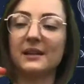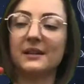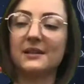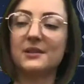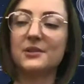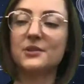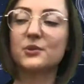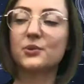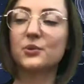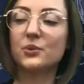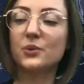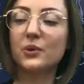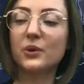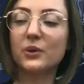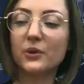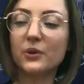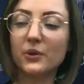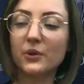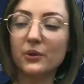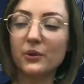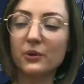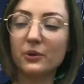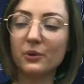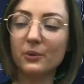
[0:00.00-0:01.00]
the
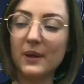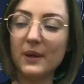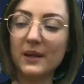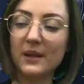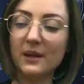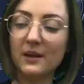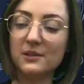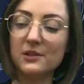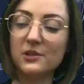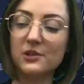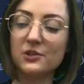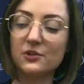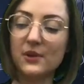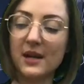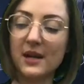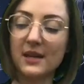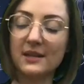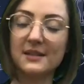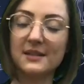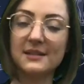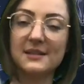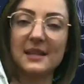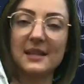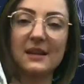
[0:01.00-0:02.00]
schoolgirl who went on strike
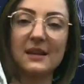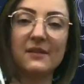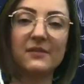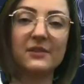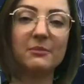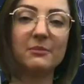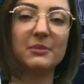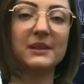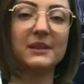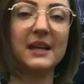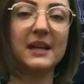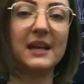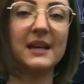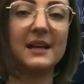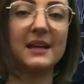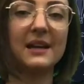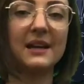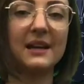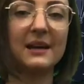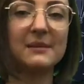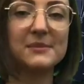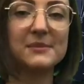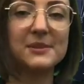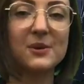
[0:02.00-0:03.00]
to save the planet.
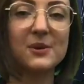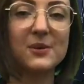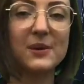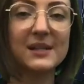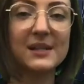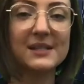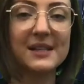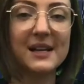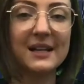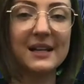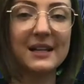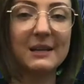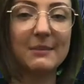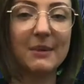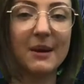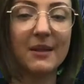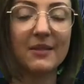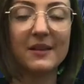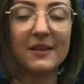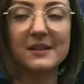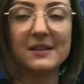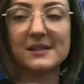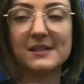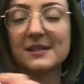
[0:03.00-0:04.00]
I'm so excited
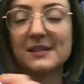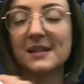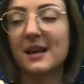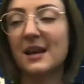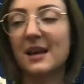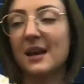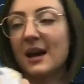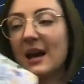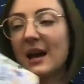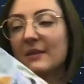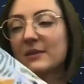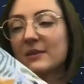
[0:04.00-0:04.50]
about this. I